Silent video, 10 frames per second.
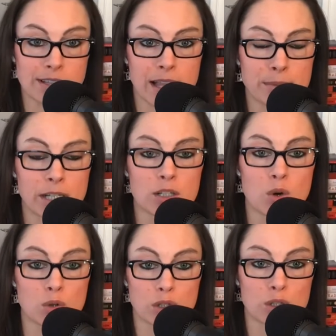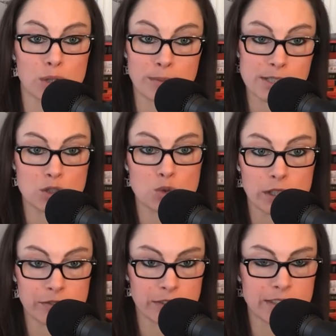Climate Accord agreements, the
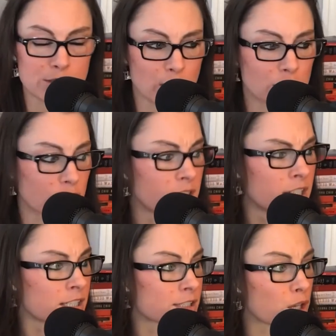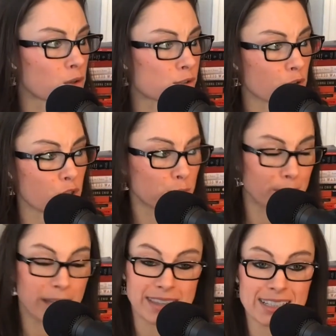2050 strategy. Right. So those are the 3
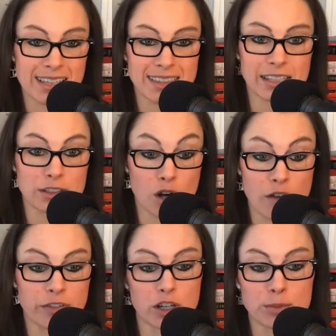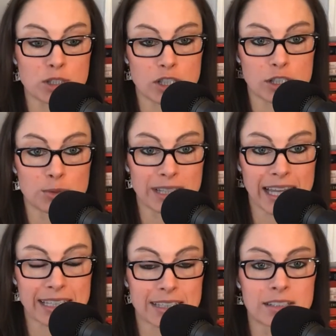main things I think, and they're all very much
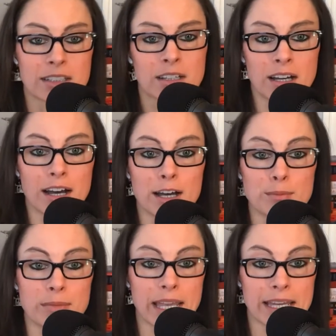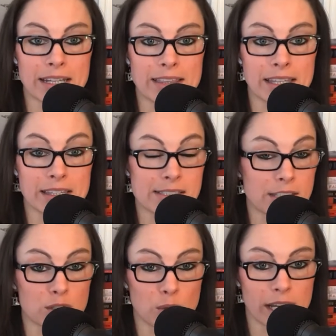interrelated. And I think it's a
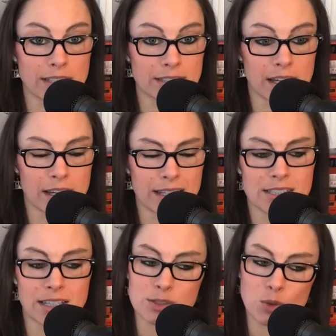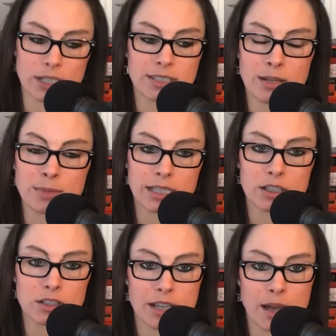great, it's quite timely and a
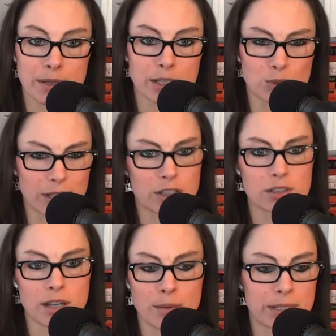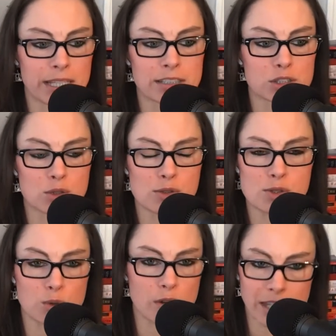good topic and a really good company to just
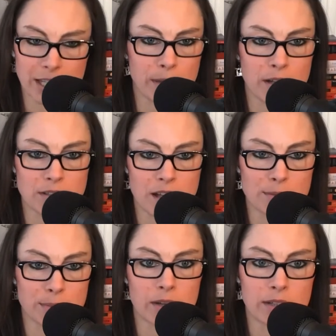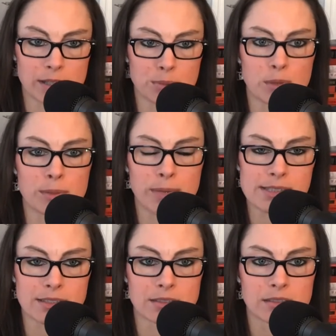sort of think about and talk about in the Permian
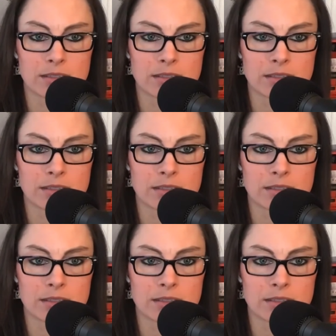Basin.